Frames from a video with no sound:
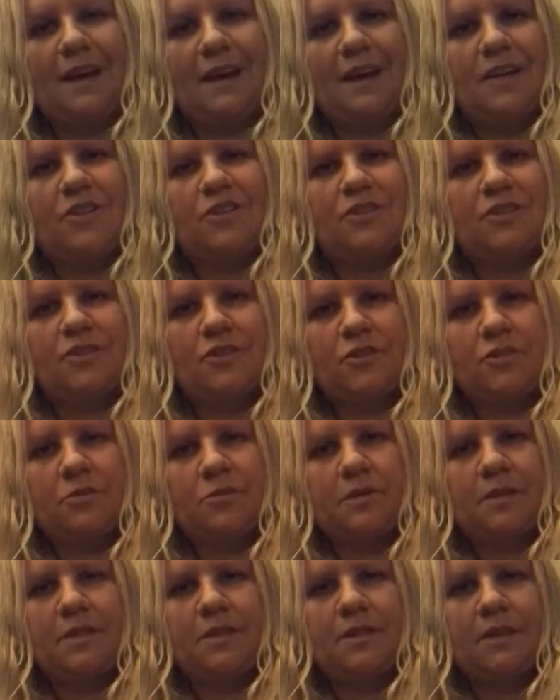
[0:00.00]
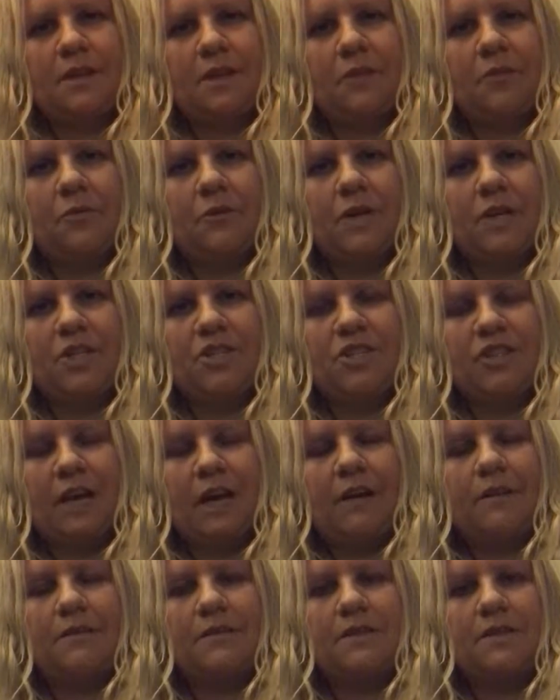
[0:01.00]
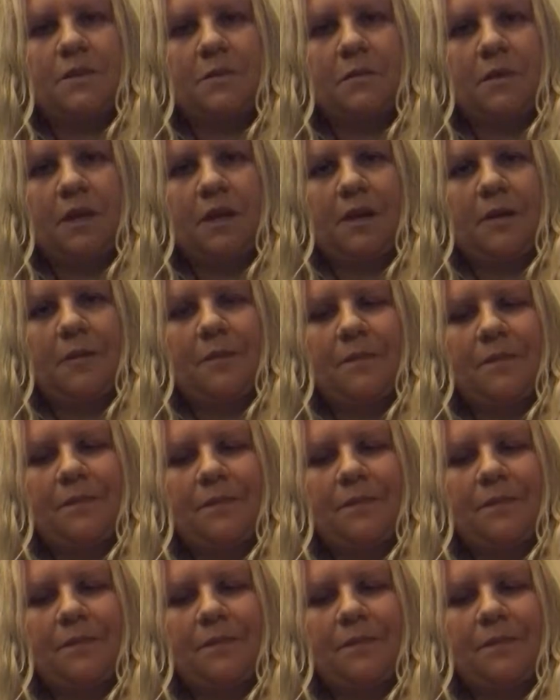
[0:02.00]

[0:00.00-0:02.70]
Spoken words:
actually just recently reached out to me,